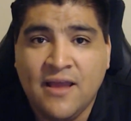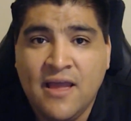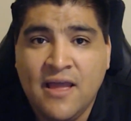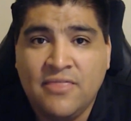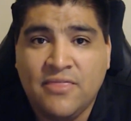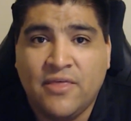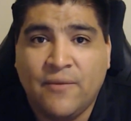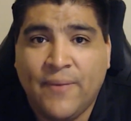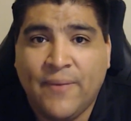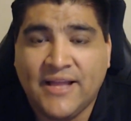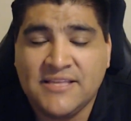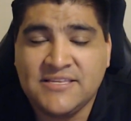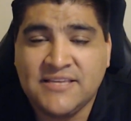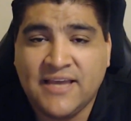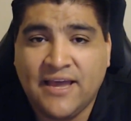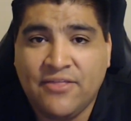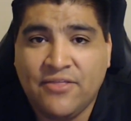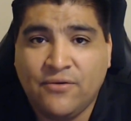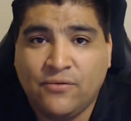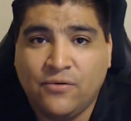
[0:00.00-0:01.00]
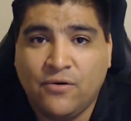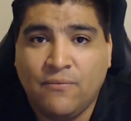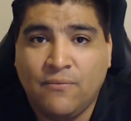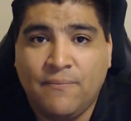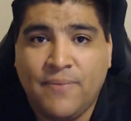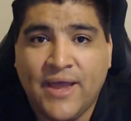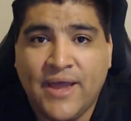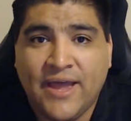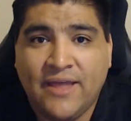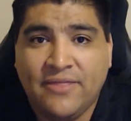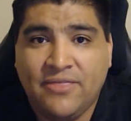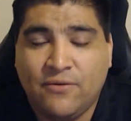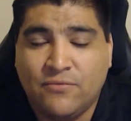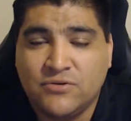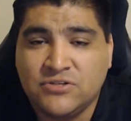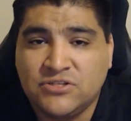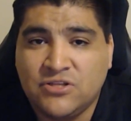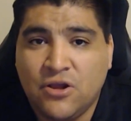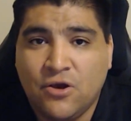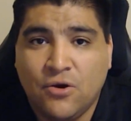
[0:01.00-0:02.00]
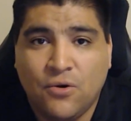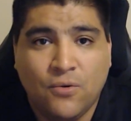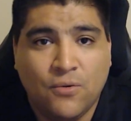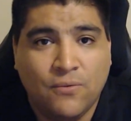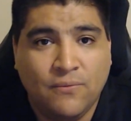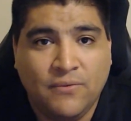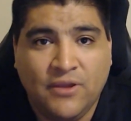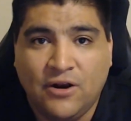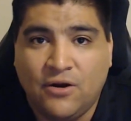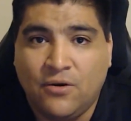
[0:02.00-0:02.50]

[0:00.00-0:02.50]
The pets had their own bed. There was no,